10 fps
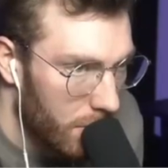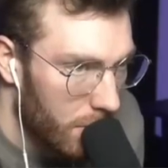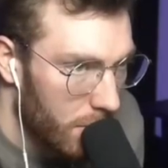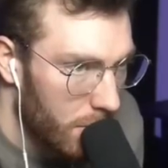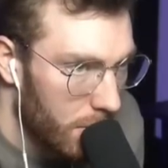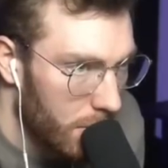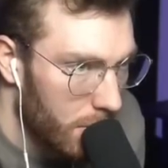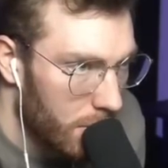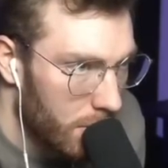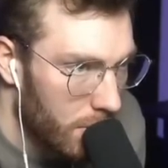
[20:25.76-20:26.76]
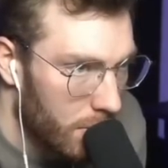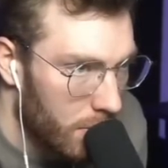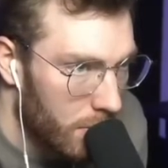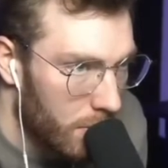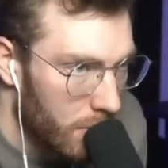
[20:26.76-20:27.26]

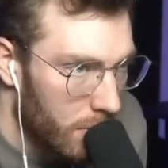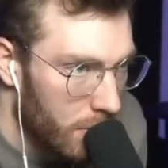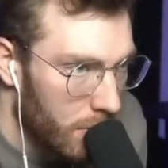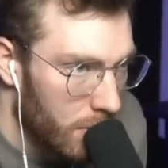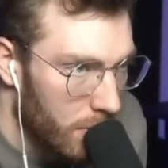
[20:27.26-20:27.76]
Nobody speaks.